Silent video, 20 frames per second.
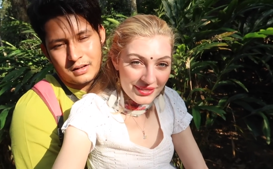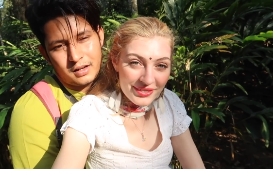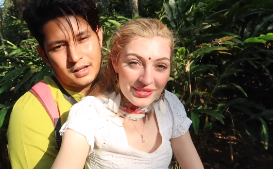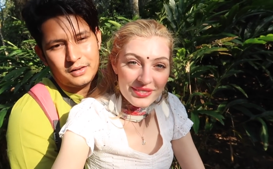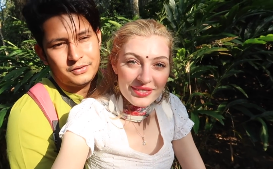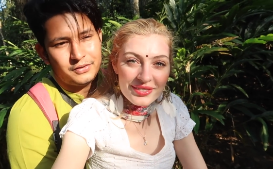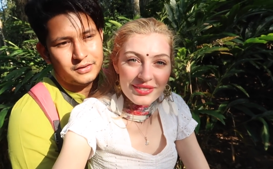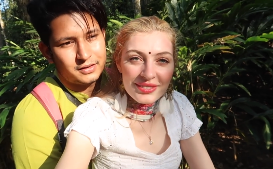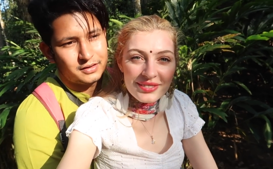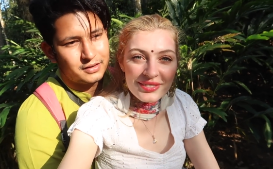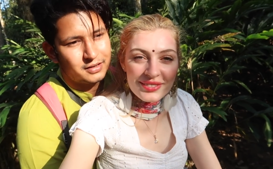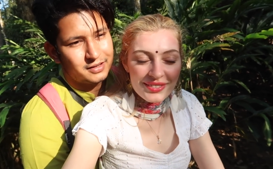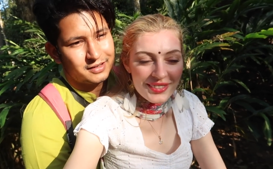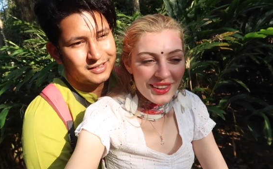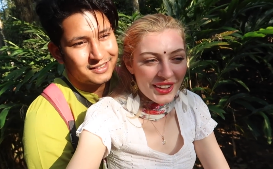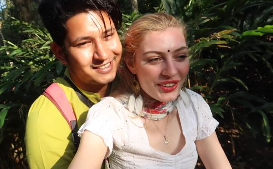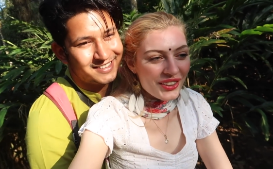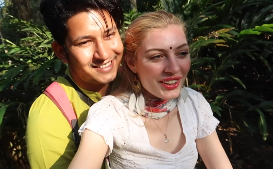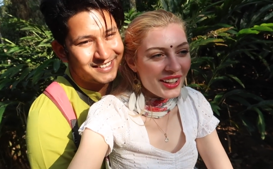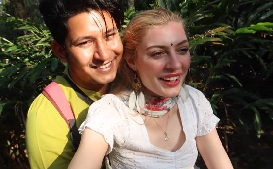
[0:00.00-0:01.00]
Speaker 1: elephant.
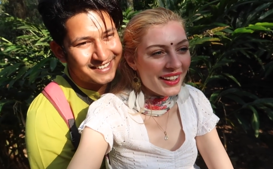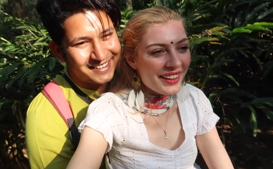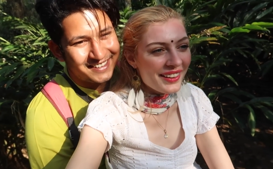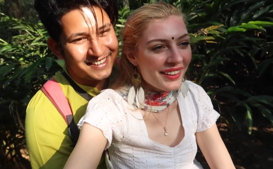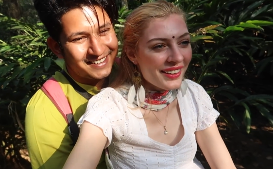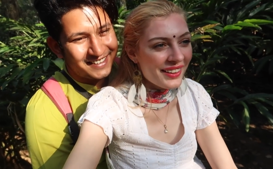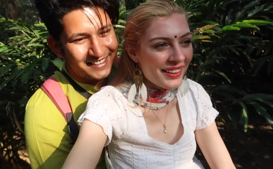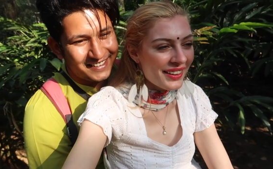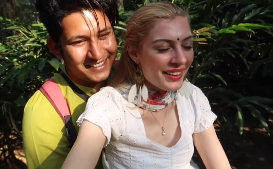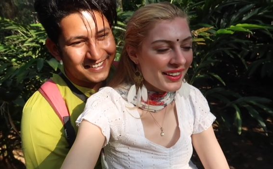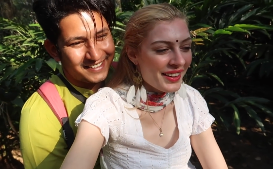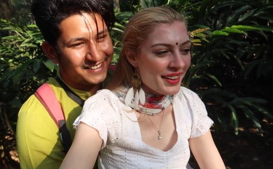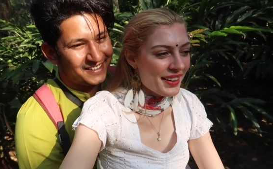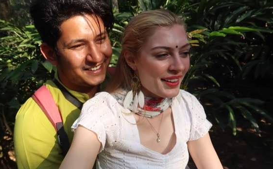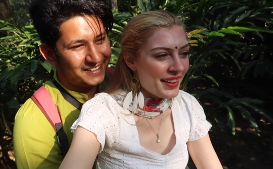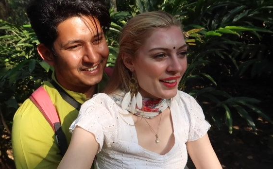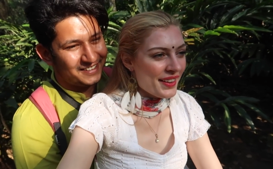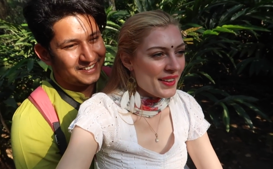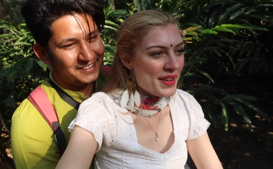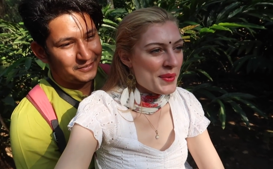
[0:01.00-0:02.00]
Okay. Yeah,
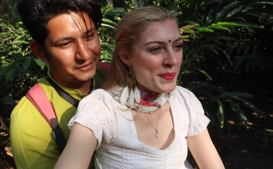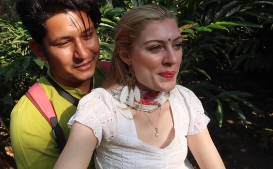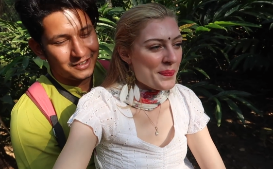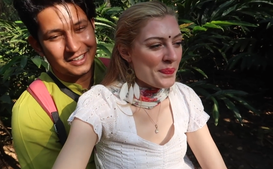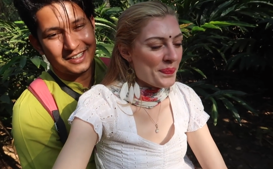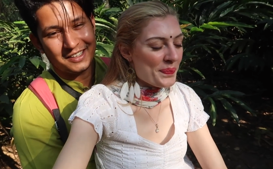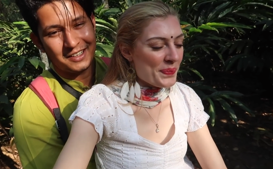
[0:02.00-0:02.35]
and we are